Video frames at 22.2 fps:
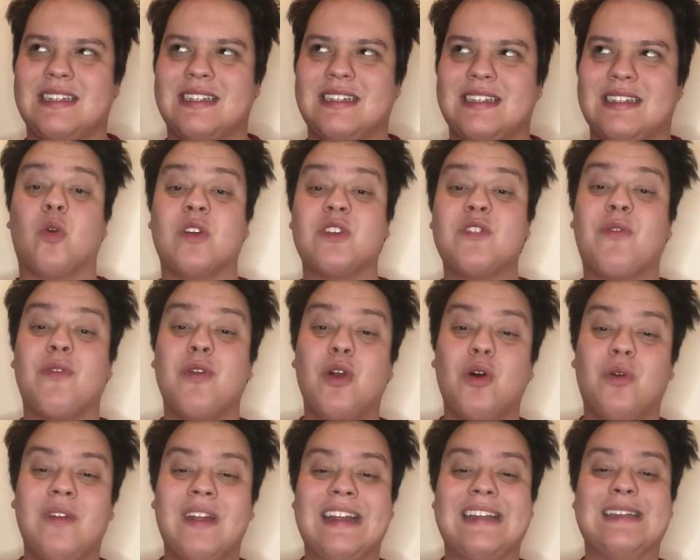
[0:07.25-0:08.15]
Christopher
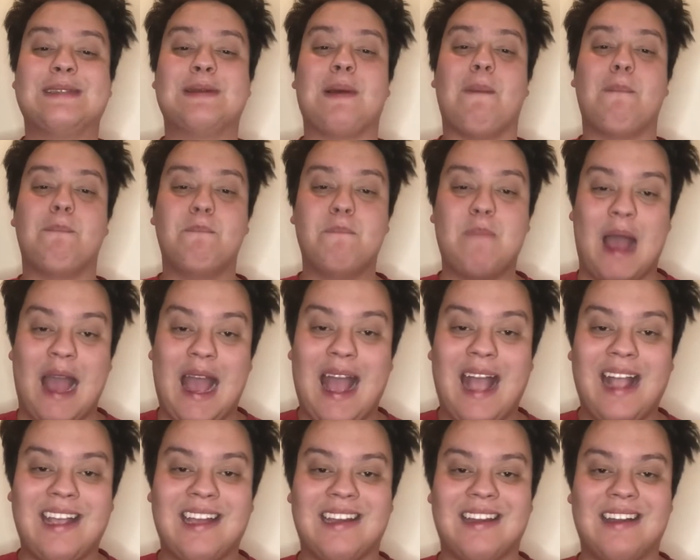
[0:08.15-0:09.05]
Nolan is
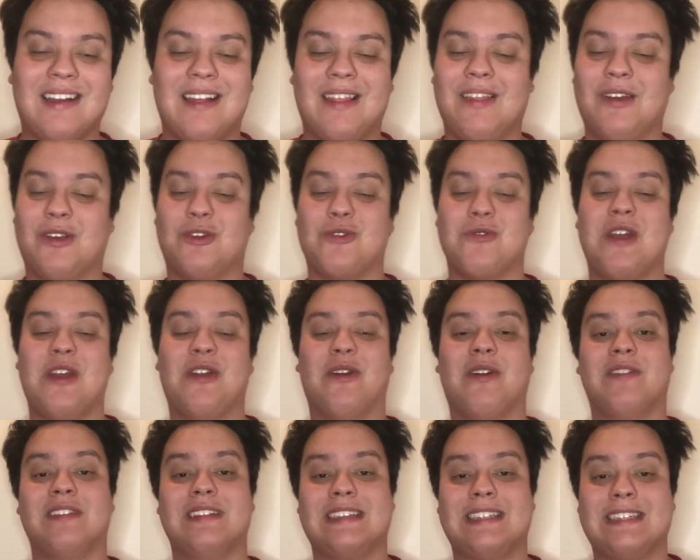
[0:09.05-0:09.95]
back, the creator
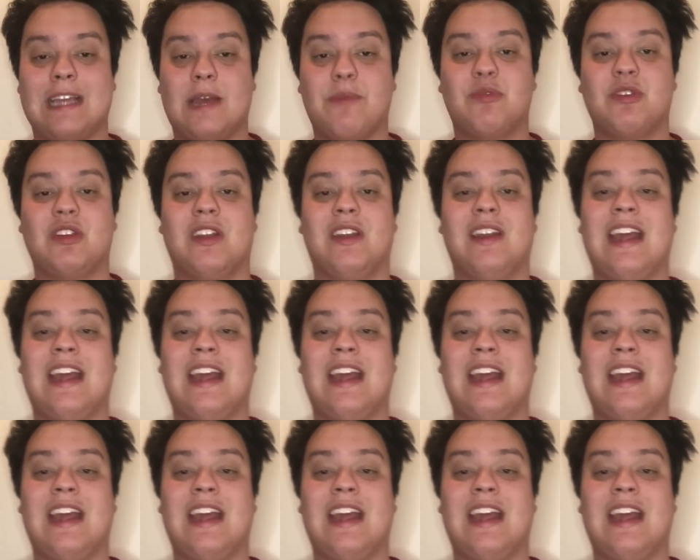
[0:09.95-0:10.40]
of Inception,